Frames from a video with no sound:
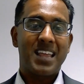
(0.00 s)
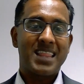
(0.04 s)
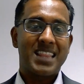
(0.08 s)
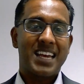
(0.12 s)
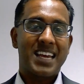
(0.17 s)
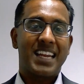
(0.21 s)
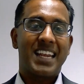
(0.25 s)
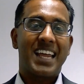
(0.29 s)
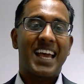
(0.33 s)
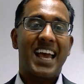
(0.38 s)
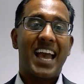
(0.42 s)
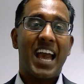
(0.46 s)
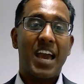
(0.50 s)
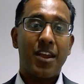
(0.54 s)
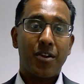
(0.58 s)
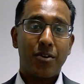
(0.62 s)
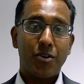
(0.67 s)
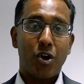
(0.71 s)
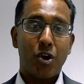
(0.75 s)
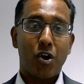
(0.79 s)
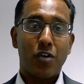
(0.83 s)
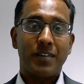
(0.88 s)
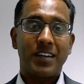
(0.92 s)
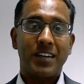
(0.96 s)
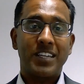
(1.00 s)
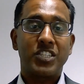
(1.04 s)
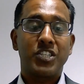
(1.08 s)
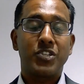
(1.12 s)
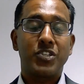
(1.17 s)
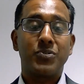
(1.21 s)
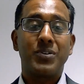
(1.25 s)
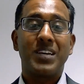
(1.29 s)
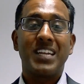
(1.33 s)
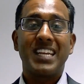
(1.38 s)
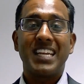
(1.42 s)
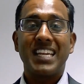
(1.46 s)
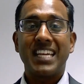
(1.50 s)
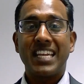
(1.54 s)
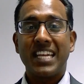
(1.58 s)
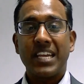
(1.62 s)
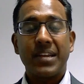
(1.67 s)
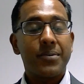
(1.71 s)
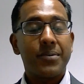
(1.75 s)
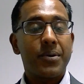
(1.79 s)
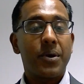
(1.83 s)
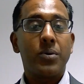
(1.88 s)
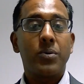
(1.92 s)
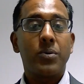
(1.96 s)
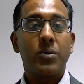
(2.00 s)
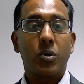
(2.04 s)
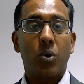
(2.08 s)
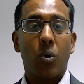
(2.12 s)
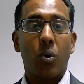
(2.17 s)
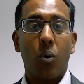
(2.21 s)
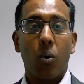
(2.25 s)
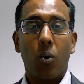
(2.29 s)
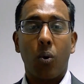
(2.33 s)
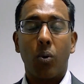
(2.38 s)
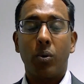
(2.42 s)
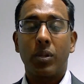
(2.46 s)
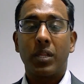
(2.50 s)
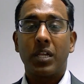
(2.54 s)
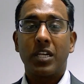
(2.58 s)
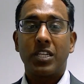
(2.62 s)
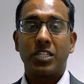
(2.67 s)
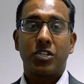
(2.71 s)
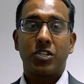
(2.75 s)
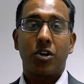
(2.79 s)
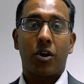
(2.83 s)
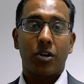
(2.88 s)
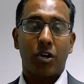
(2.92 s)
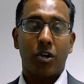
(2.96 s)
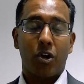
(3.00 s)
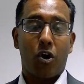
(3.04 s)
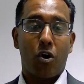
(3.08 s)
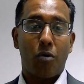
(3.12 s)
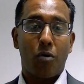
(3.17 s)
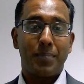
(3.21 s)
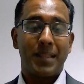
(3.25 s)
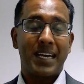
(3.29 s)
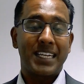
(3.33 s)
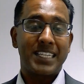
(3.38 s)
then head on over to nirocall.com.